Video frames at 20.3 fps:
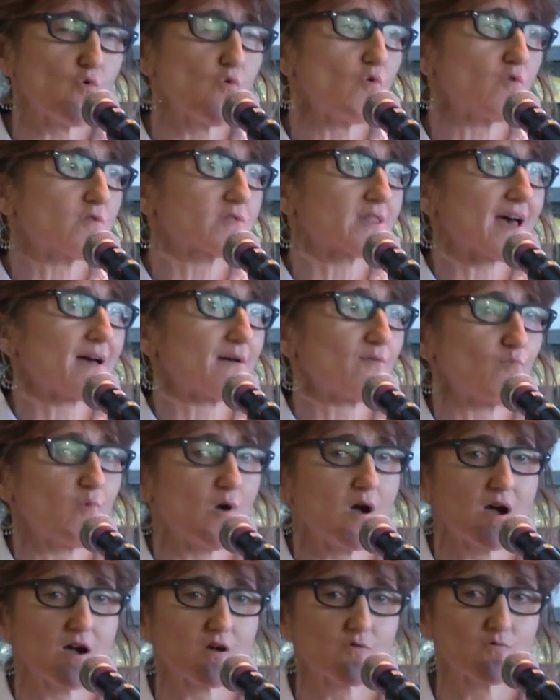All that
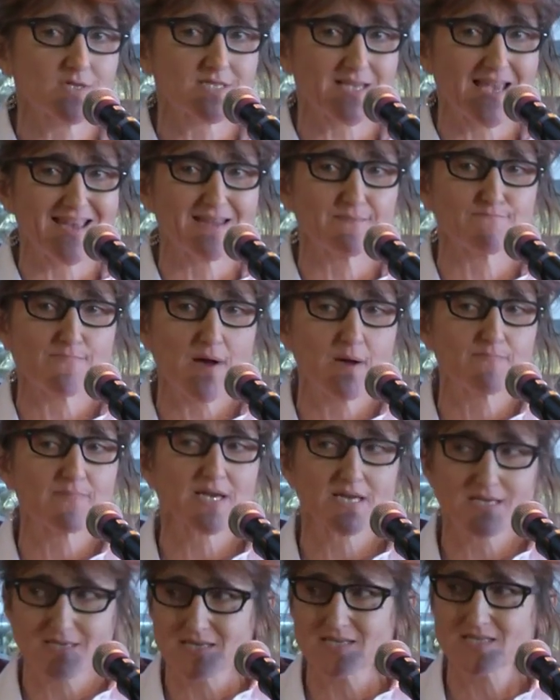work was in
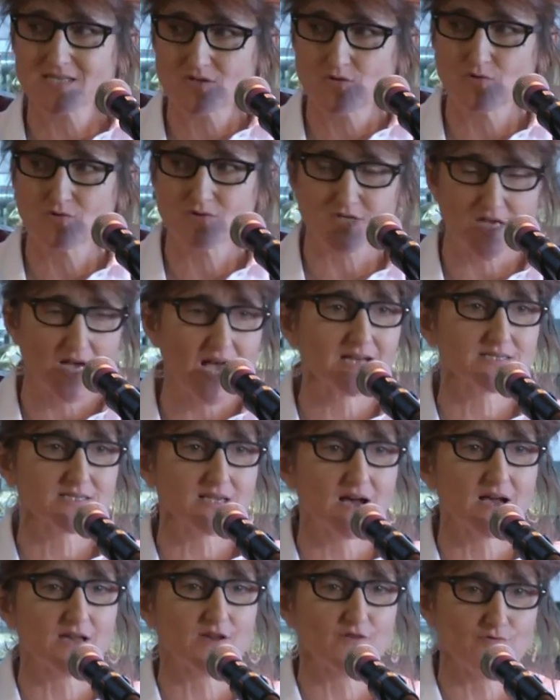public discourse
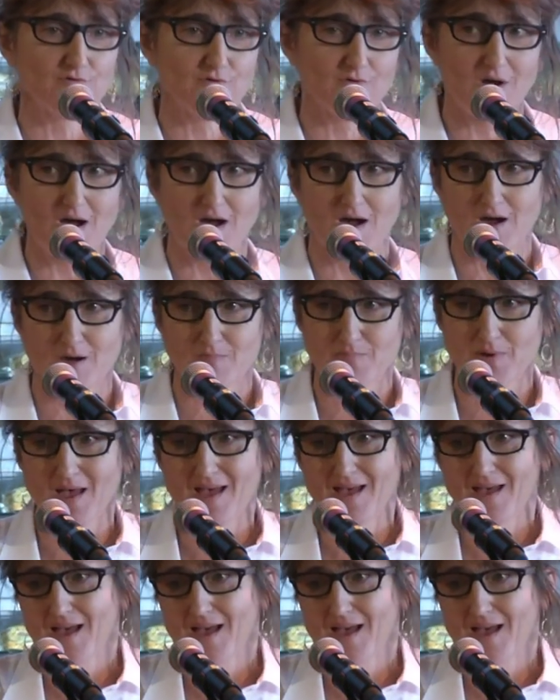as I grew up.